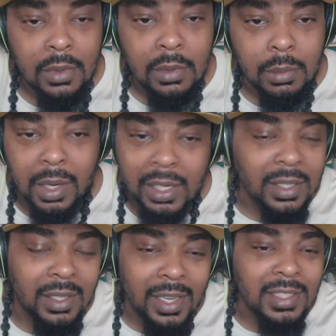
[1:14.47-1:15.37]
But I
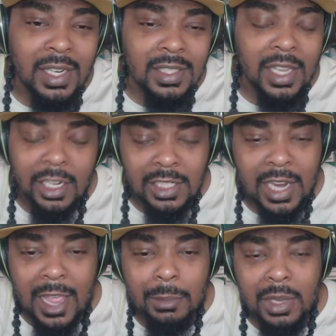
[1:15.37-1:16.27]
guess I just had to
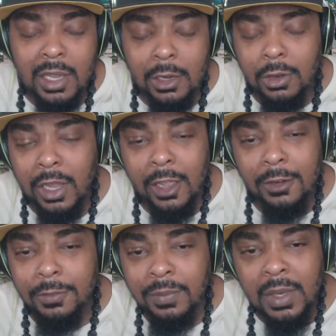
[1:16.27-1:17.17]
chime in on, I had
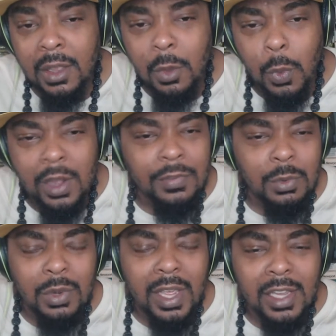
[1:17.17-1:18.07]
to wait a
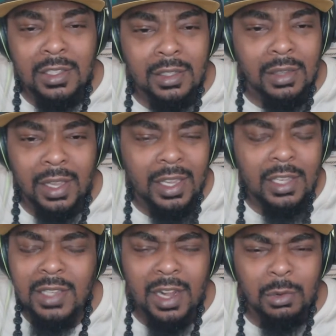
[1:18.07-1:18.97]
few days, I, I
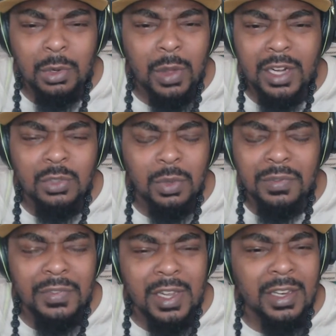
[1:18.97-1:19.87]
guess. I don't know. I just wasn't
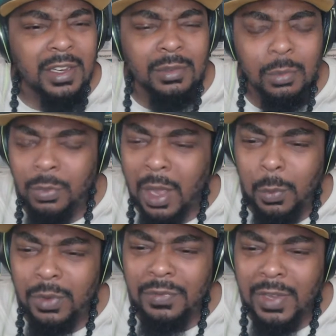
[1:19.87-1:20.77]
feeling it. I
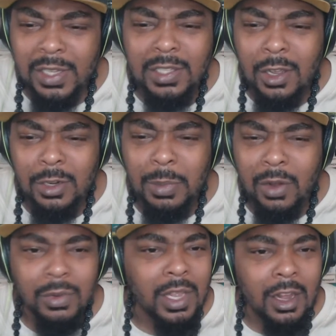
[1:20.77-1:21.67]
wasn't feeling talking about
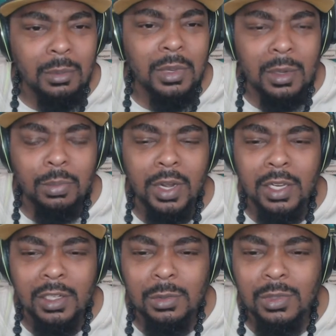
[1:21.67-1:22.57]
Rihanna being
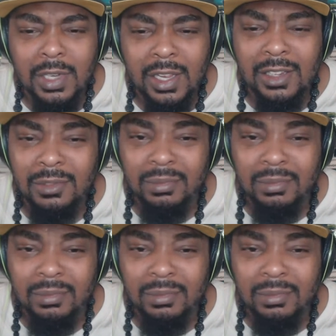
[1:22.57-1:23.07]
pregnant. It was like,